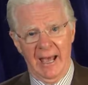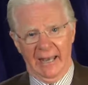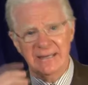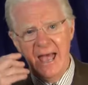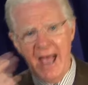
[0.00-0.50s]

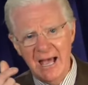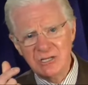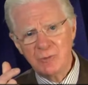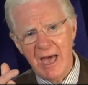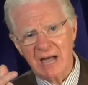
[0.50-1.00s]
And
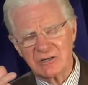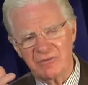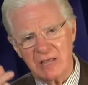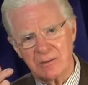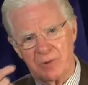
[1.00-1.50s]
as we
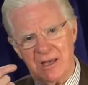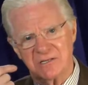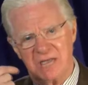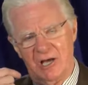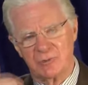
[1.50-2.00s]
activate the
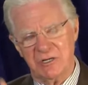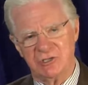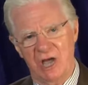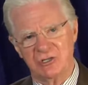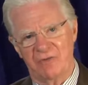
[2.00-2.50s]
brain cells, we
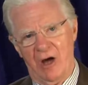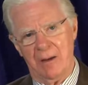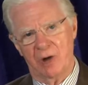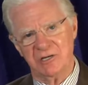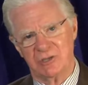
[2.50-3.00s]
change our
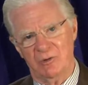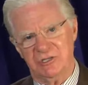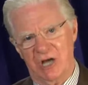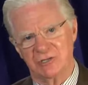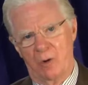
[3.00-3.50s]
vibration, we
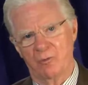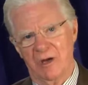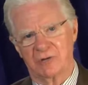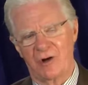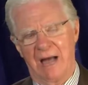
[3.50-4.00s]
change what
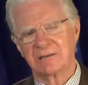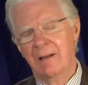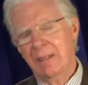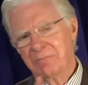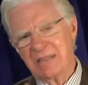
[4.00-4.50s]
we attract.
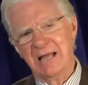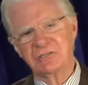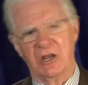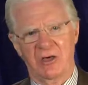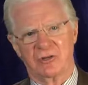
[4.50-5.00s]
But
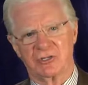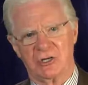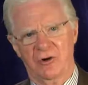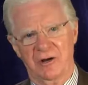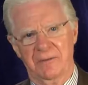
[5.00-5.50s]
that's another
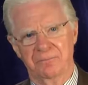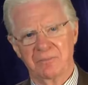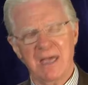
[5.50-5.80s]
story.